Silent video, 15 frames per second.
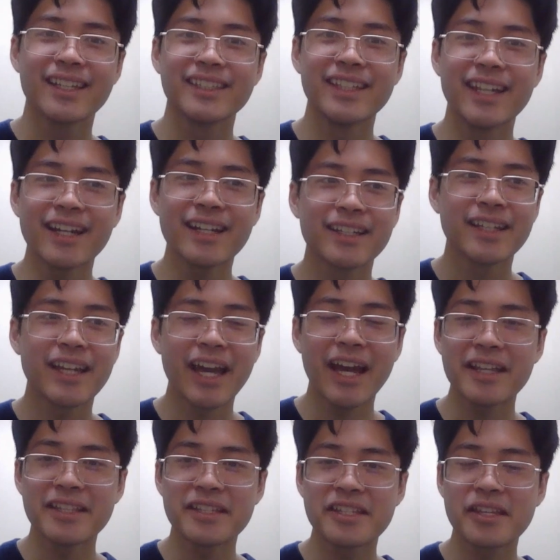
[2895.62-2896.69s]
Yeah.
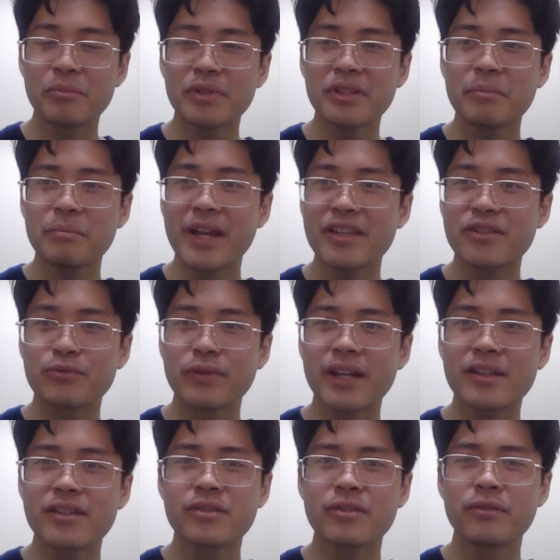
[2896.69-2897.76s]
And some of the best
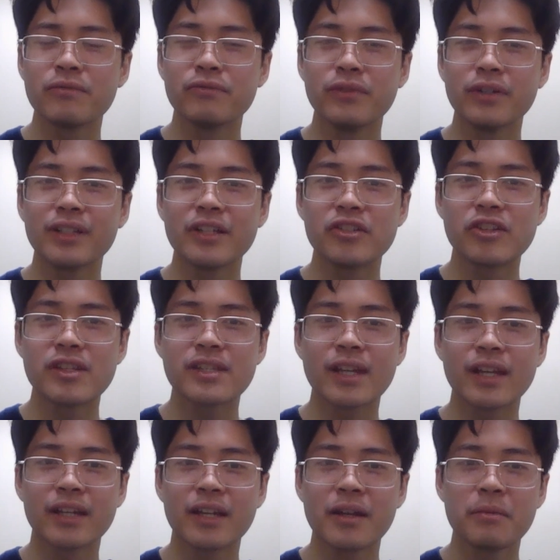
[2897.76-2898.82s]
ways to really just
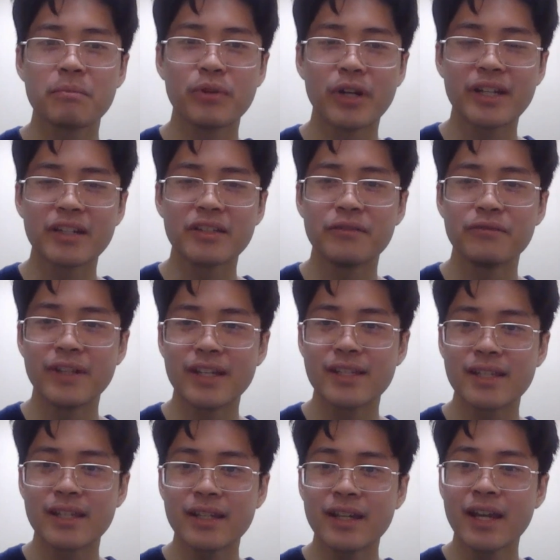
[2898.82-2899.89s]
like break into
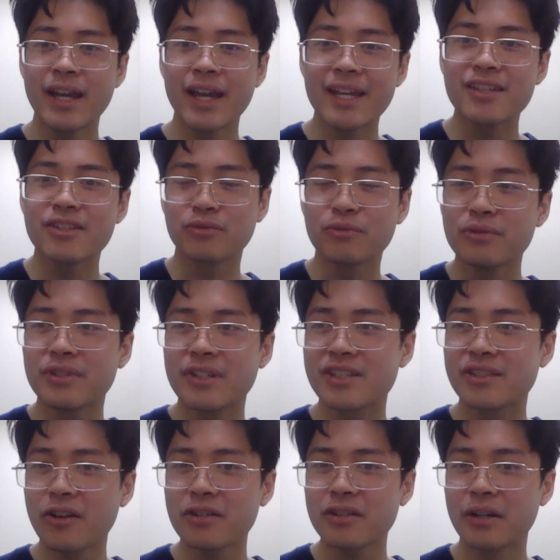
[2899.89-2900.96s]
VC is through the
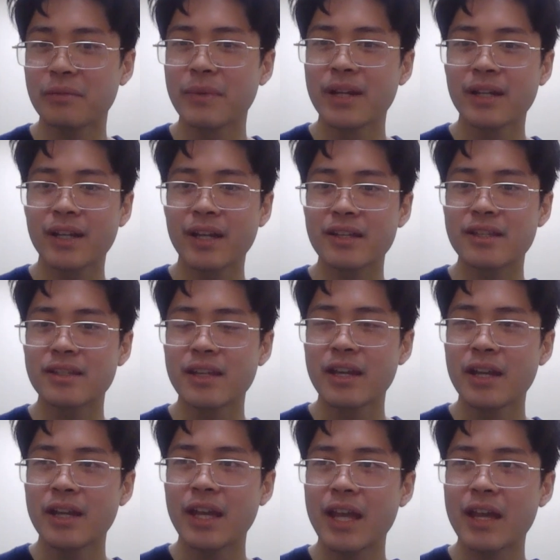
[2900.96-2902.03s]
startup. Because
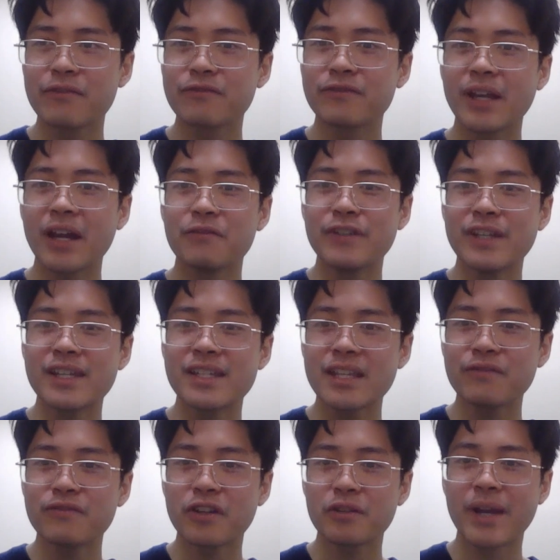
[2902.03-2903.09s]
if a
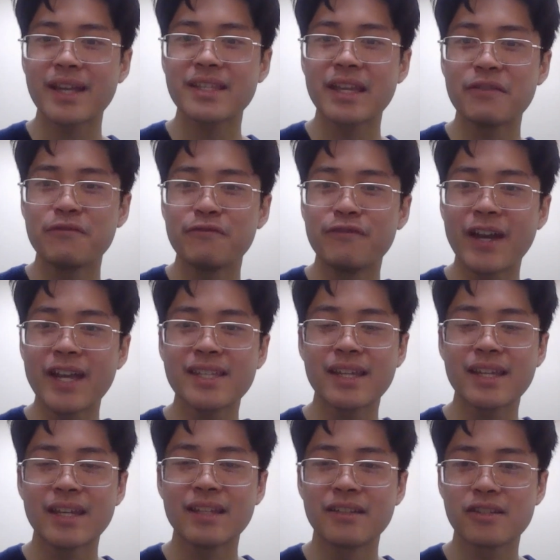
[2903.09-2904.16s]
VC firm has
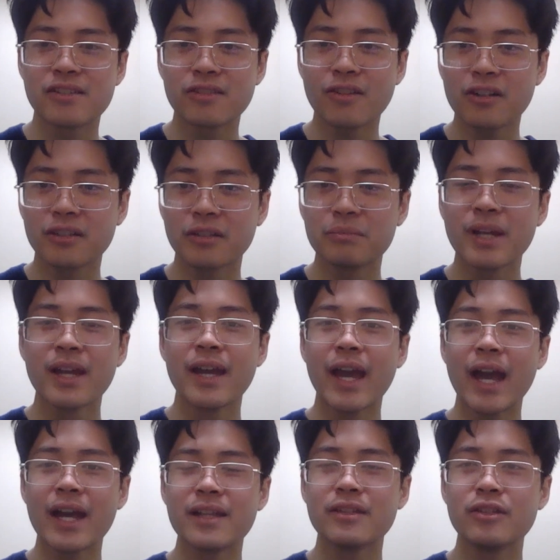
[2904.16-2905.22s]
invested in a startup
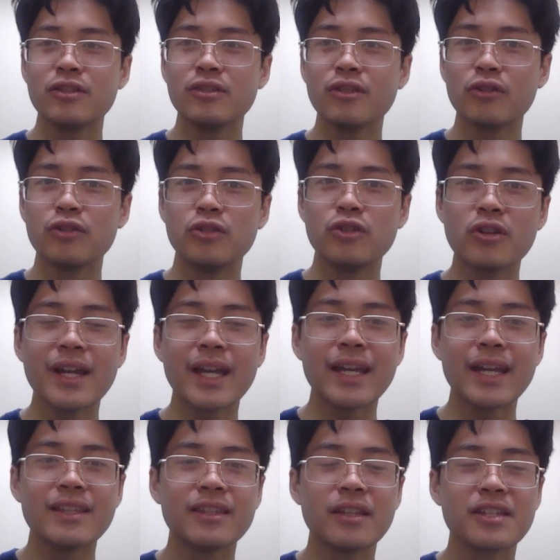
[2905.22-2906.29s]
and you're
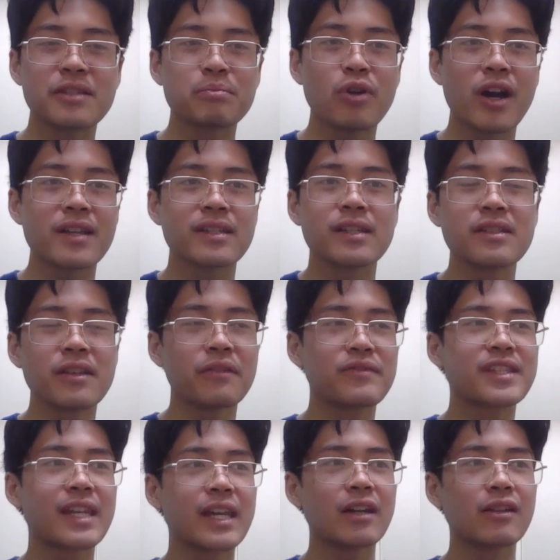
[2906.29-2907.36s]
in this process of
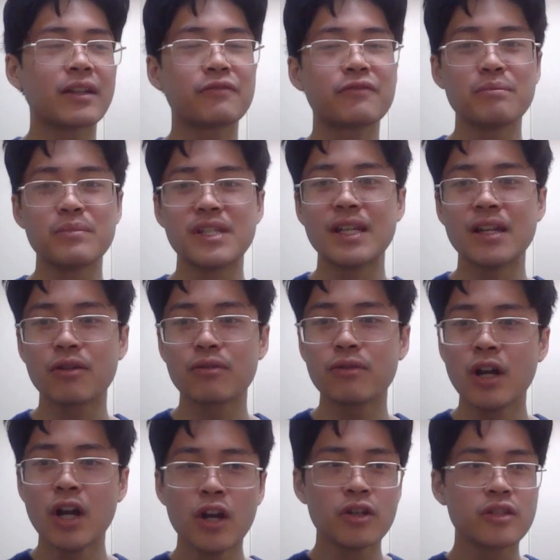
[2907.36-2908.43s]
scaling from
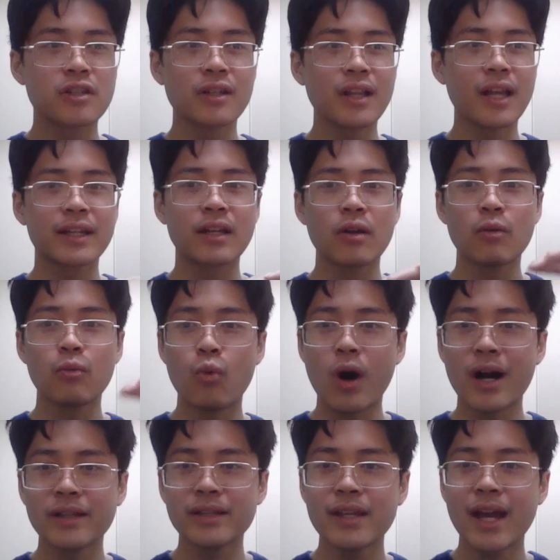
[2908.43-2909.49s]
0 to like
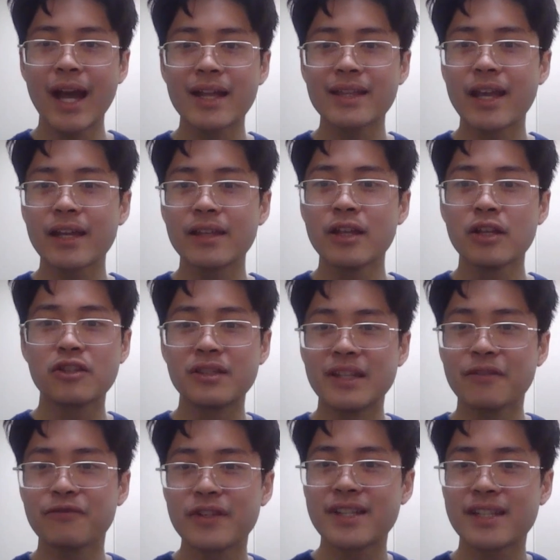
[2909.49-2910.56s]
1 and then to
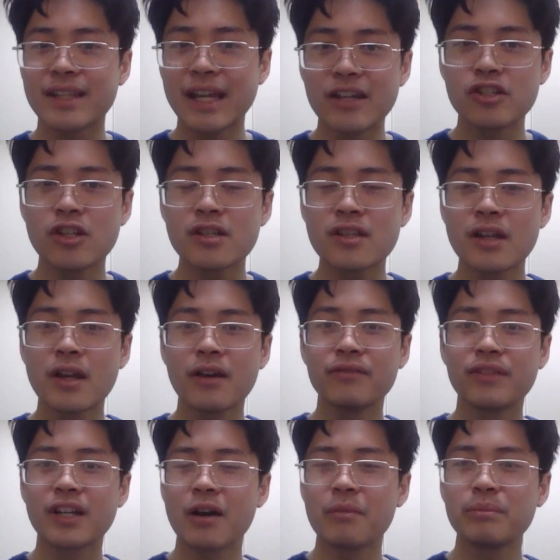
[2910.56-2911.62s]
different stages of
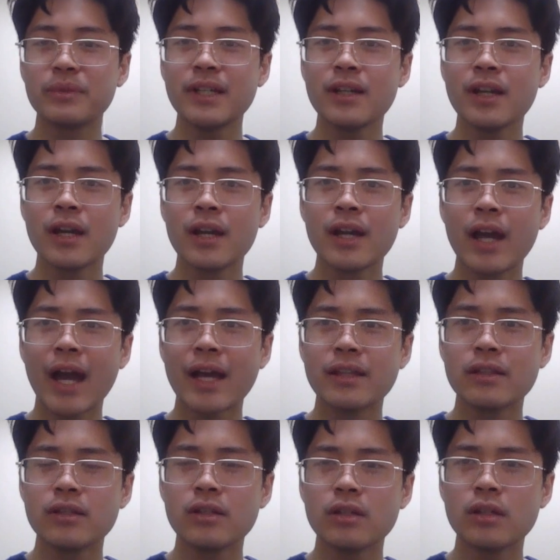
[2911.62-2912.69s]
the company,
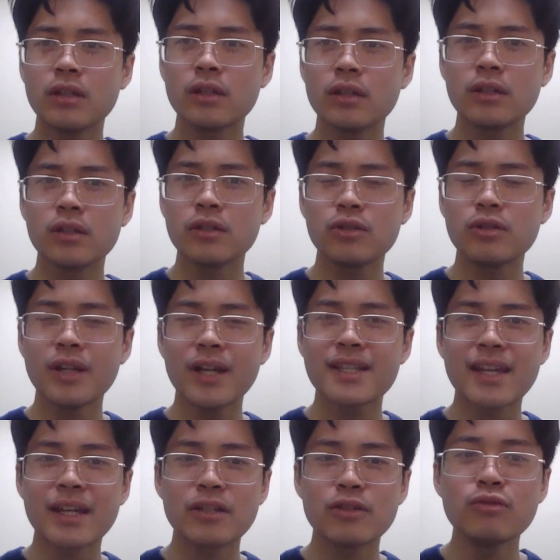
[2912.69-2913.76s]
and
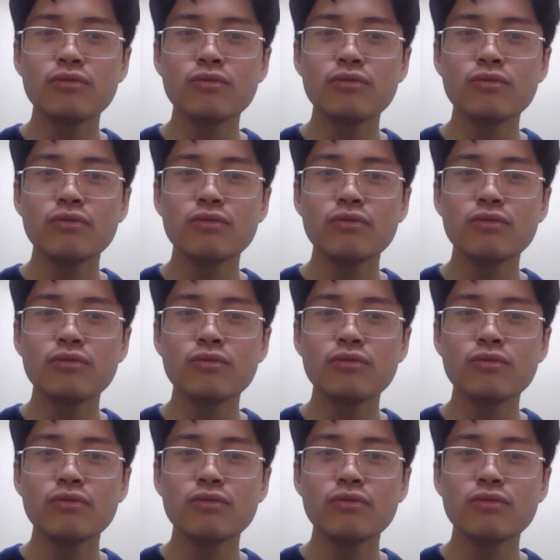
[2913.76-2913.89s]
it's like